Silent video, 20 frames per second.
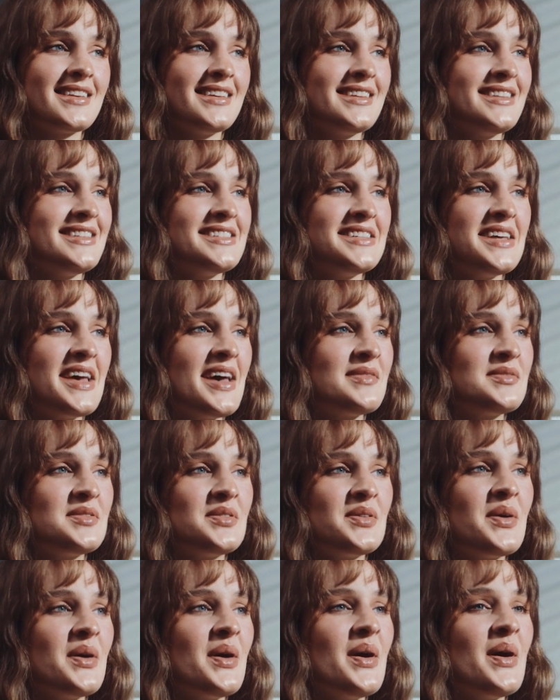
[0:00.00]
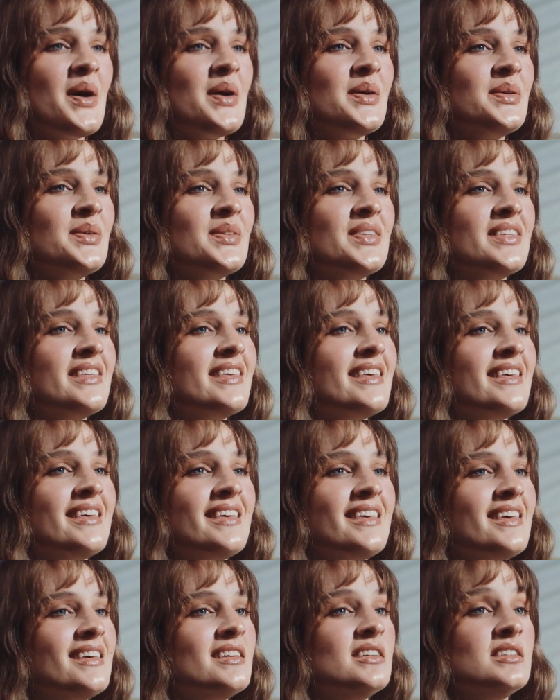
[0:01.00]
Cause after all
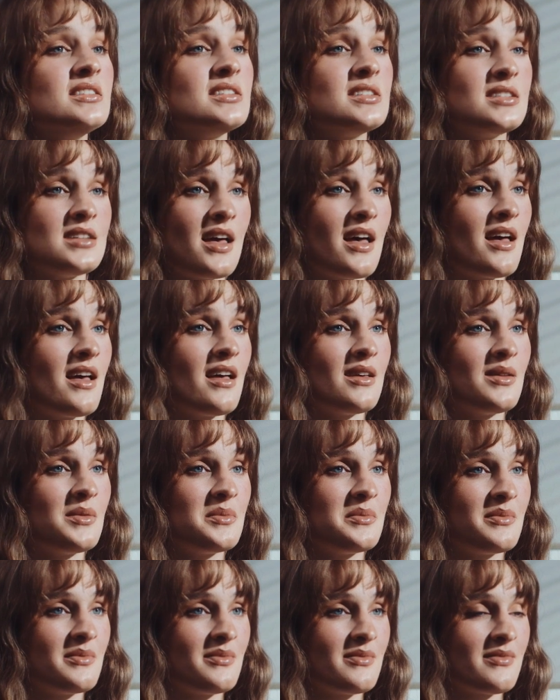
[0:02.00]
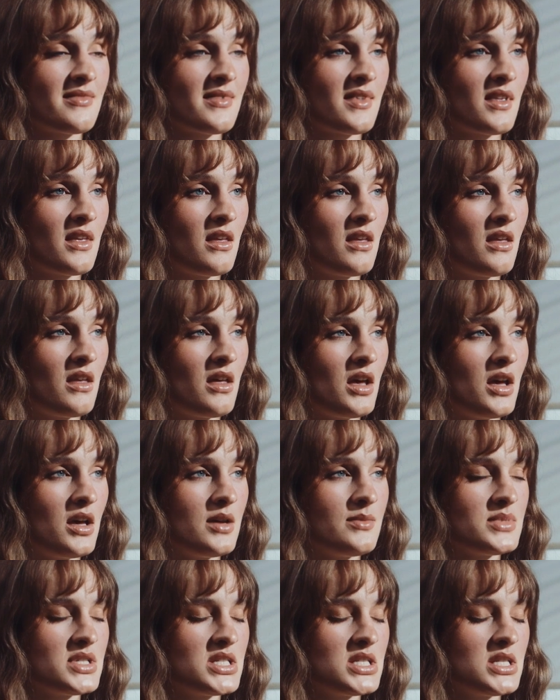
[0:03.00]
this time,
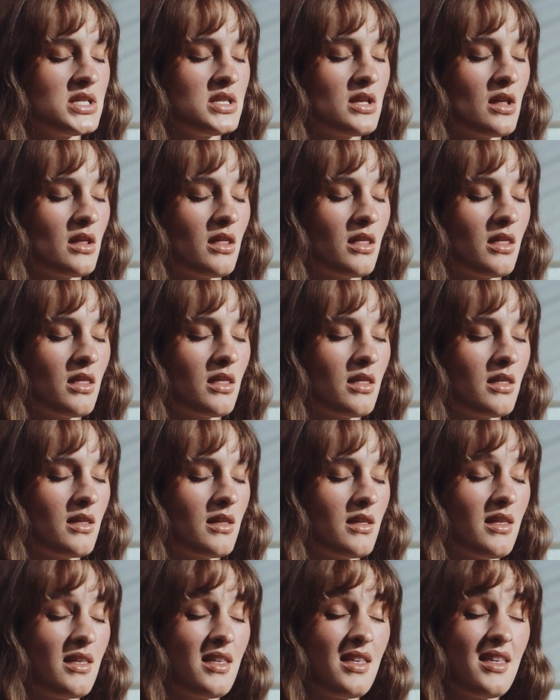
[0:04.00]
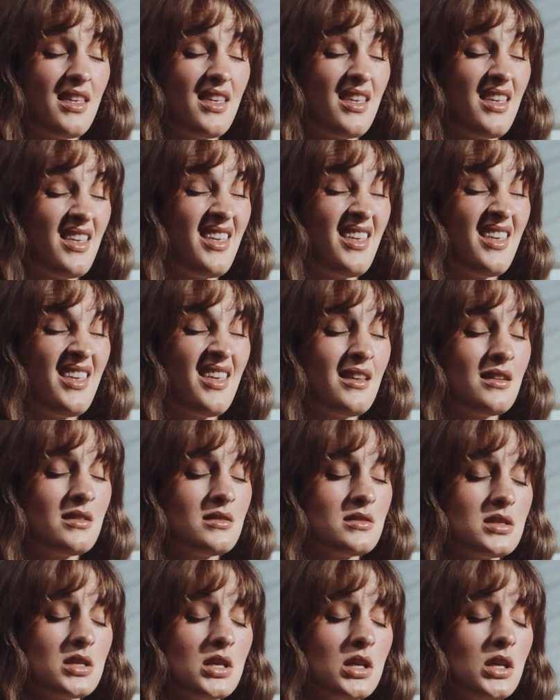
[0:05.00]
I'm still
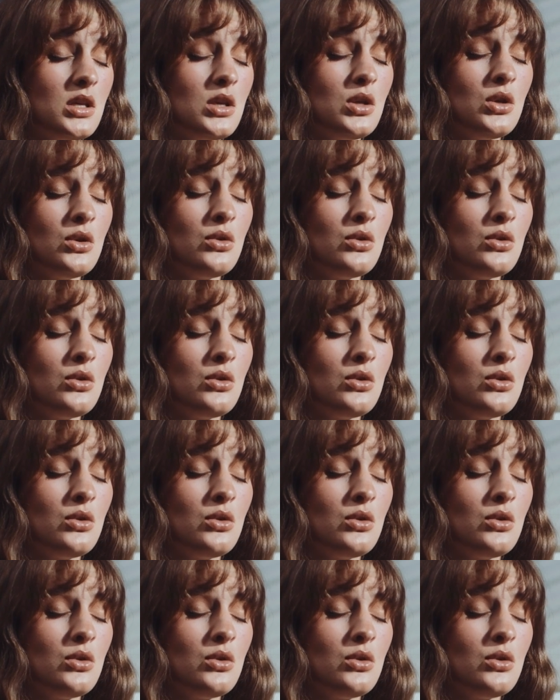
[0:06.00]
in tears.